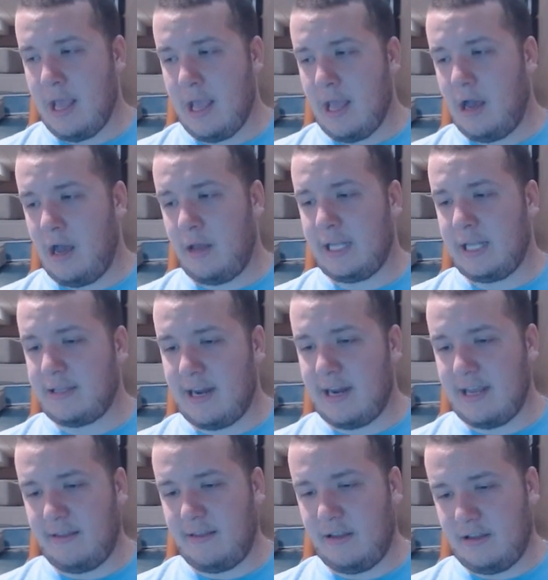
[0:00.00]
that's a
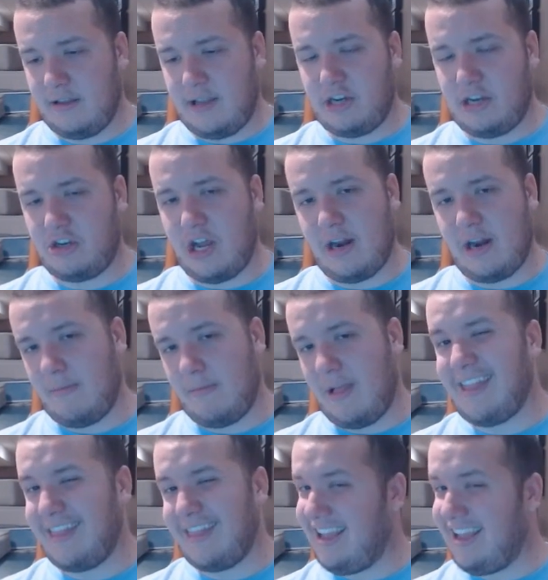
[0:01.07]
nice little touch, and I'm
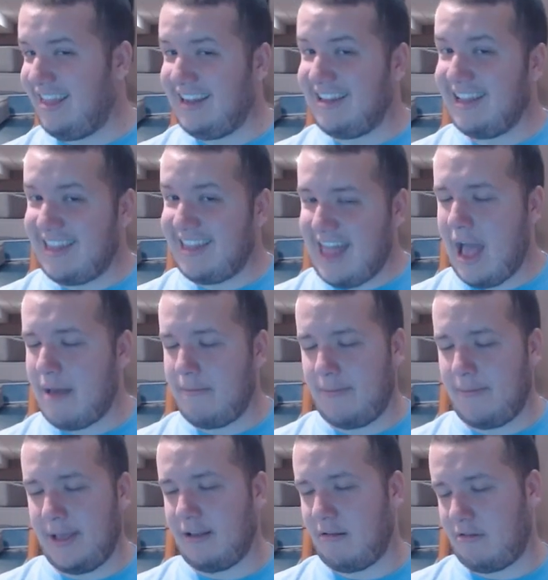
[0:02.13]
glad they did that,
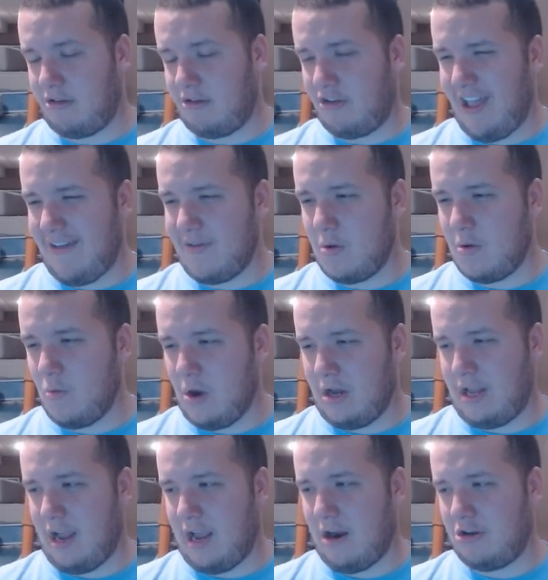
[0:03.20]
because just having
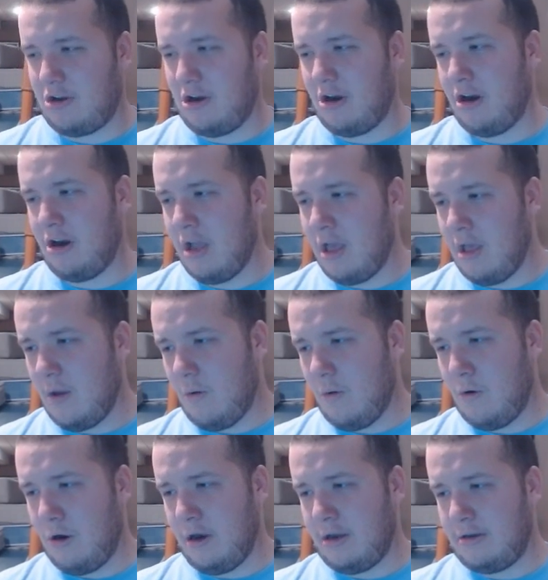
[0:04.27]
one character
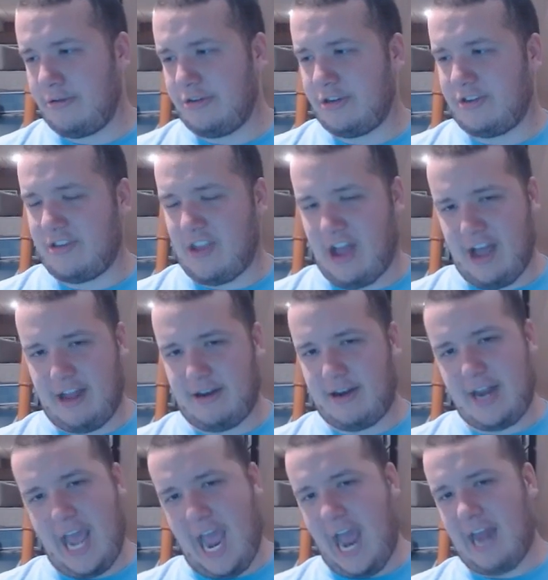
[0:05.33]
would just not
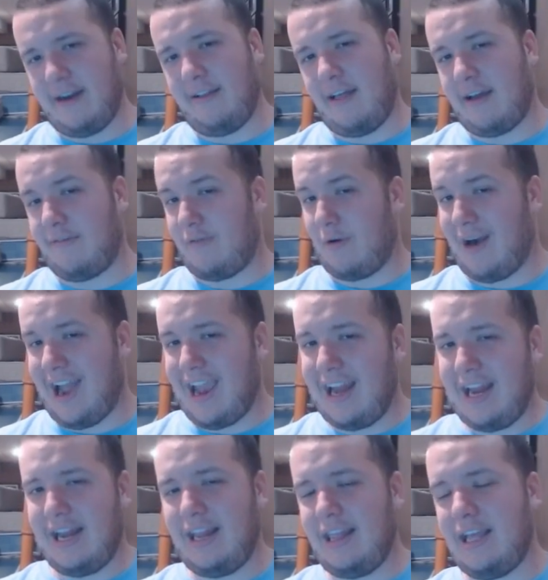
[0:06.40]
add a lot of
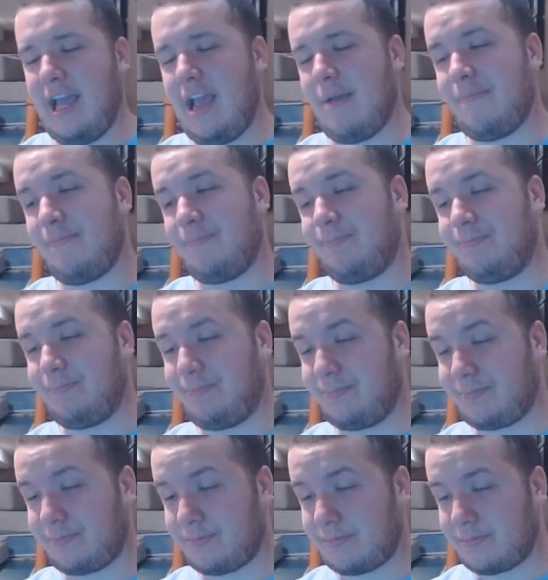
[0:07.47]
variety to the game.
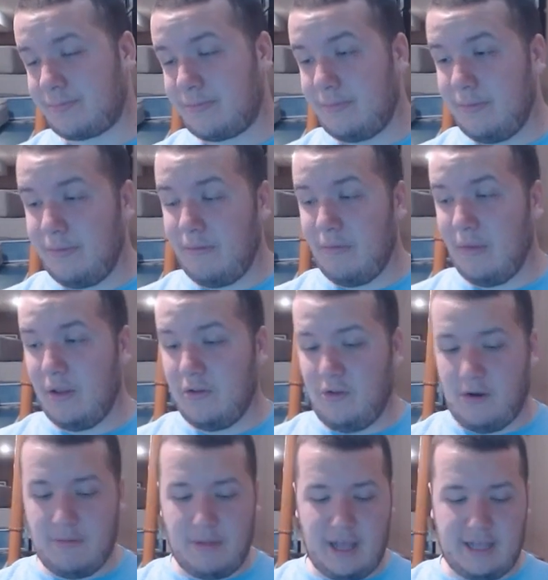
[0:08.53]

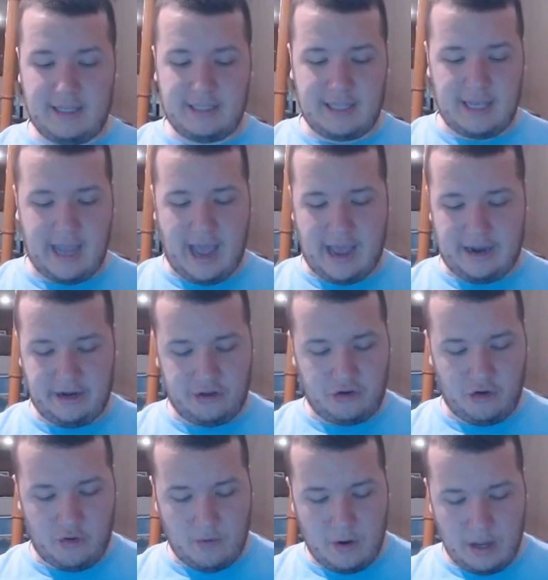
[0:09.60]
So I'm glad that they added
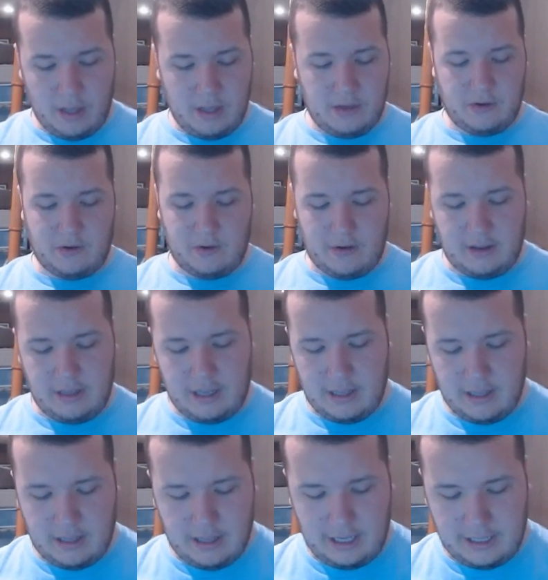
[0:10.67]
two. So I
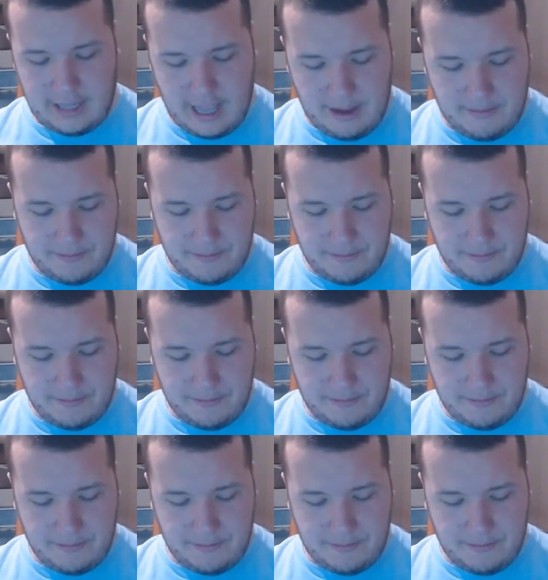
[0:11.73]
like that.